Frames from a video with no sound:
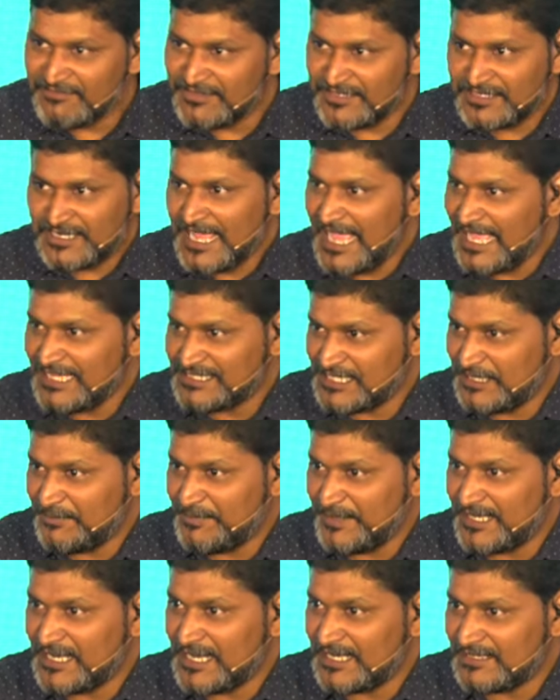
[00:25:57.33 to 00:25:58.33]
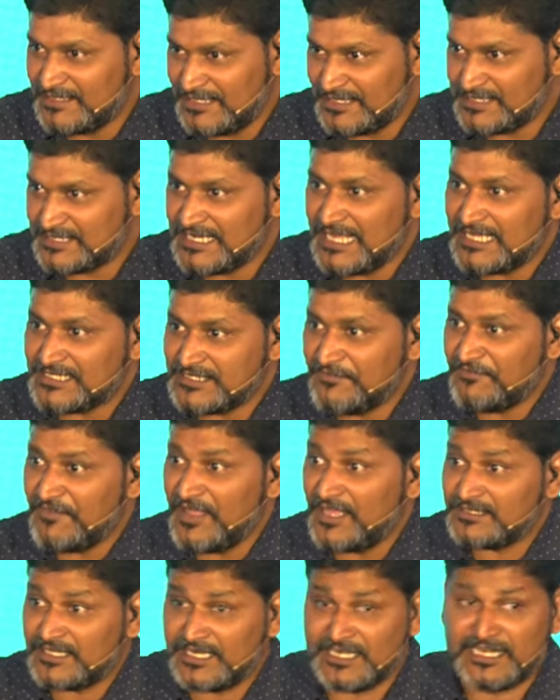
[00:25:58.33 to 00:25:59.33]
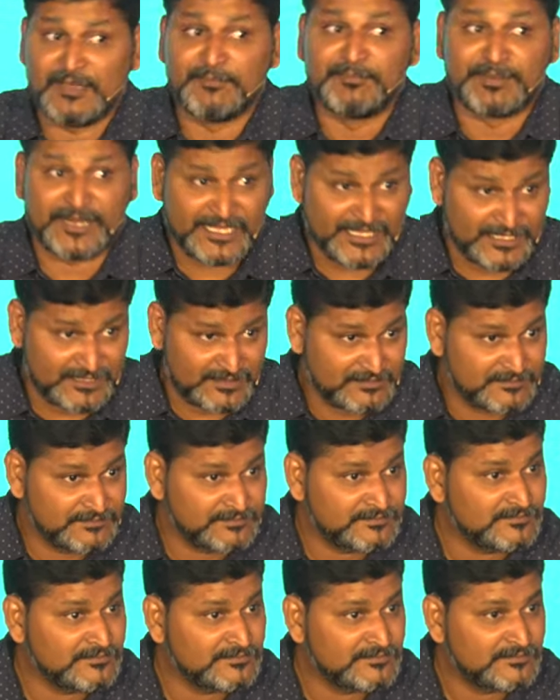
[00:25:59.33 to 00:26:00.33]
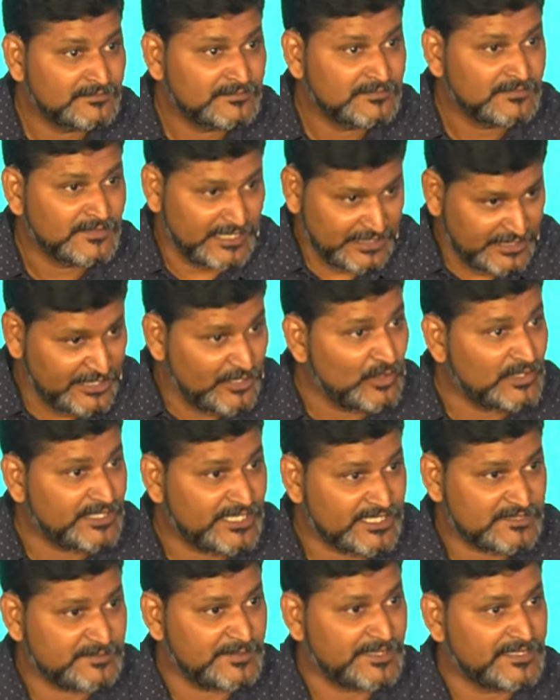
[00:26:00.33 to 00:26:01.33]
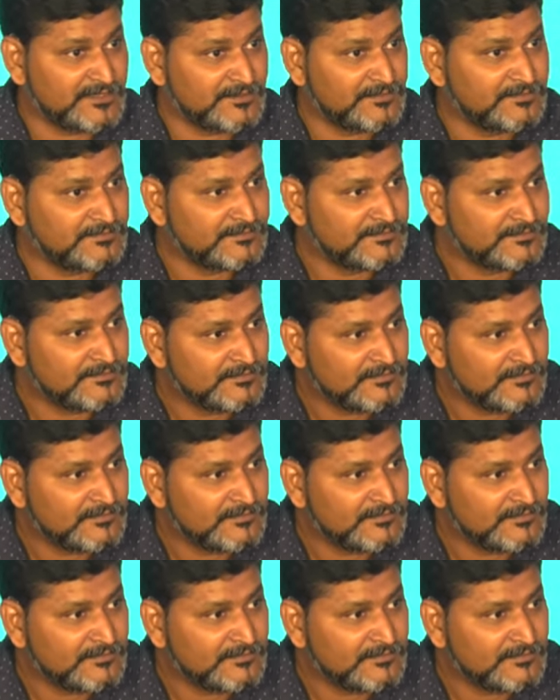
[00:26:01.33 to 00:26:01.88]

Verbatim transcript: Never has he been addressed as a father in a prayer in the Old Testament.